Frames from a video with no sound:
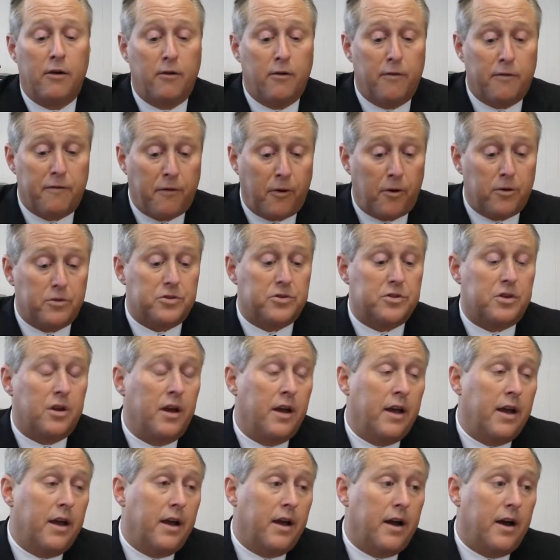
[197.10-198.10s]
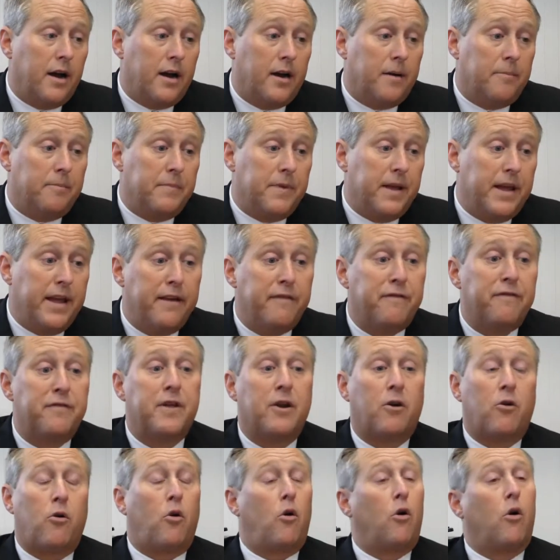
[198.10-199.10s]
First, um, if
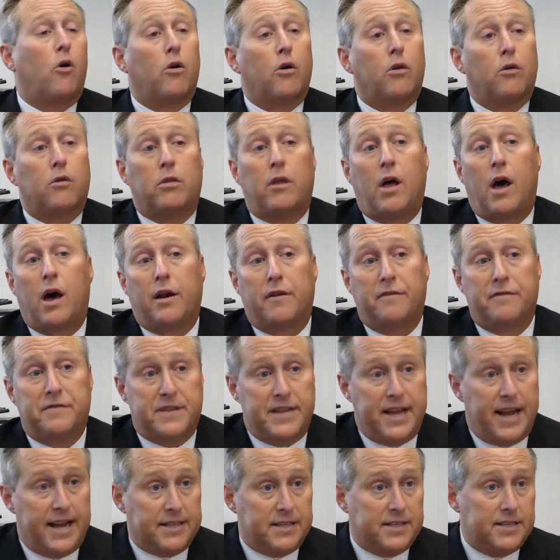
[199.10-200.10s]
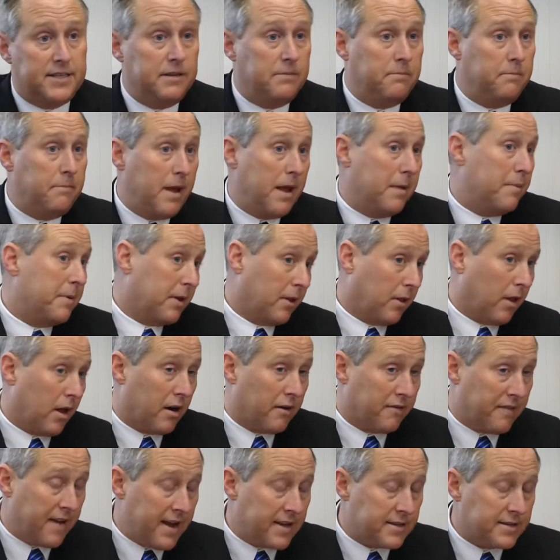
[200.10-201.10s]
there are a lot of debts and maybe a lot
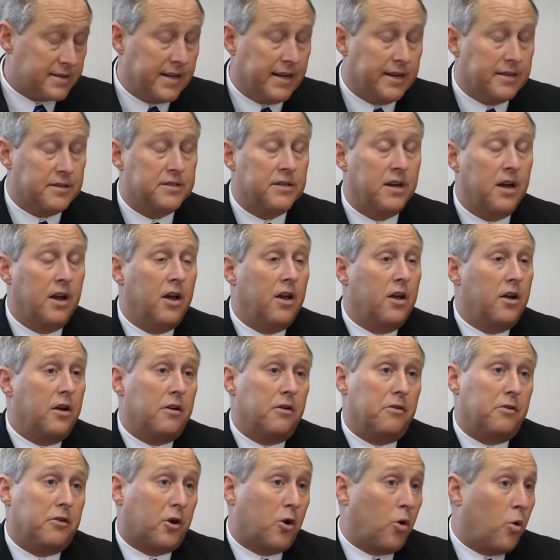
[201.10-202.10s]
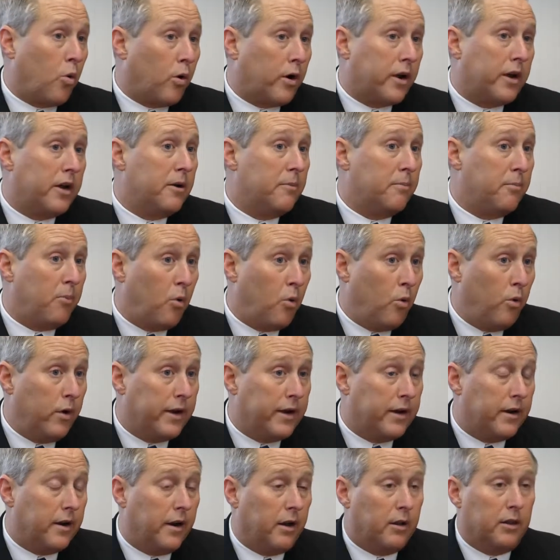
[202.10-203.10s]
of assets, the court can
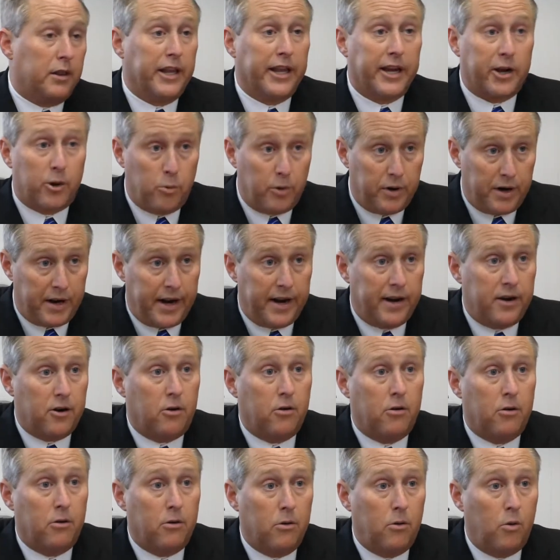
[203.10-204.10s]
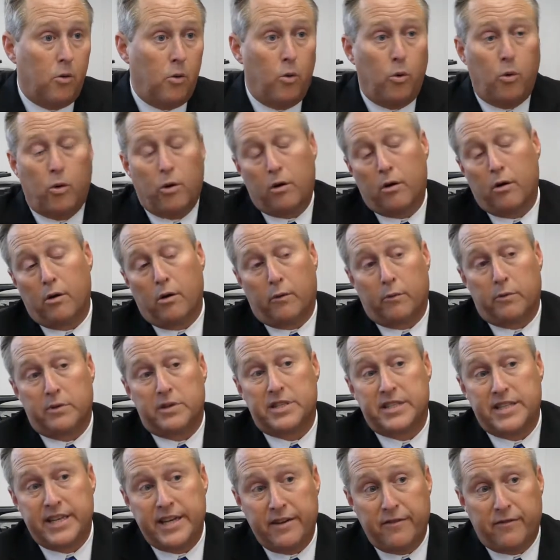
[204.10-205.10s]
appoint a liquidator or a
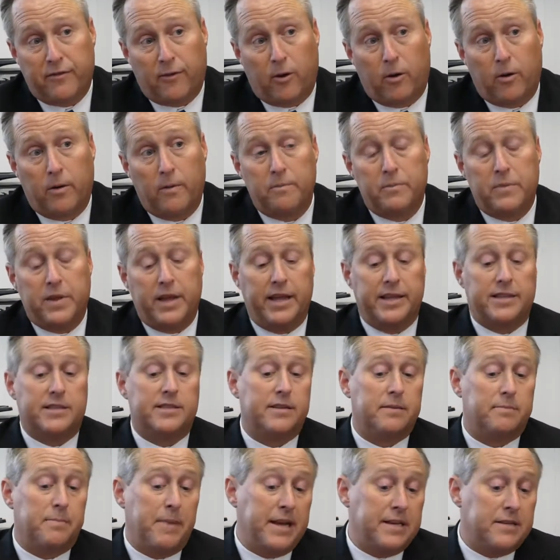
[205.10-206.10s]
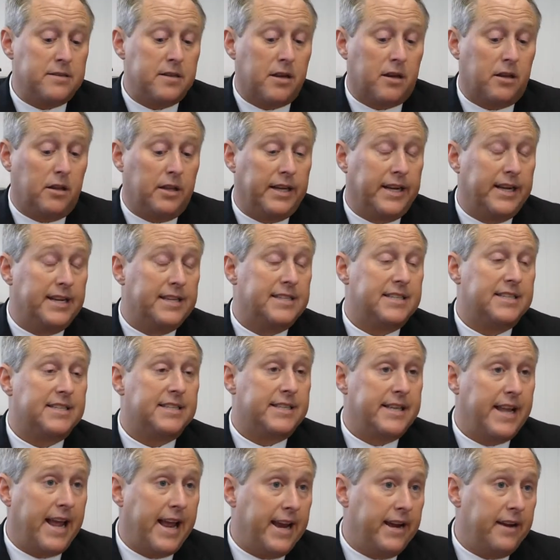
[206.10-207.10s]
receiver. It's basically a
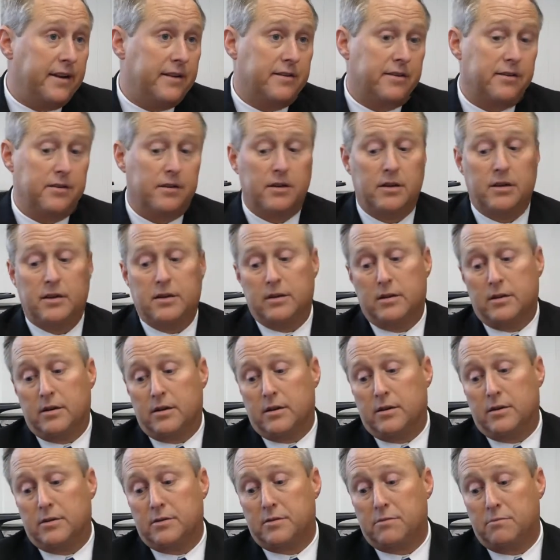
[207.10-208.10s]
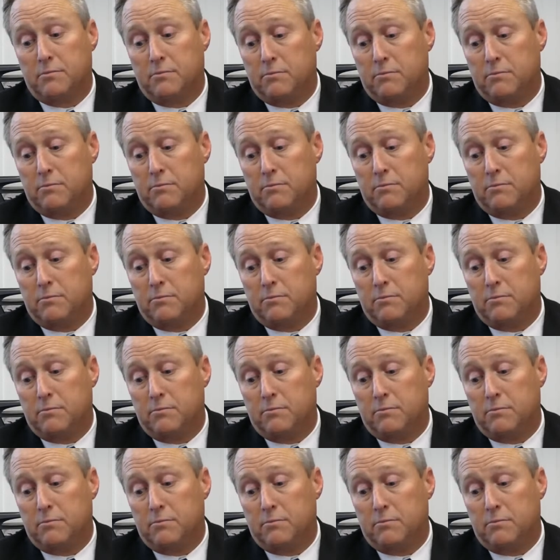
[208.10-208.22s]
state uh,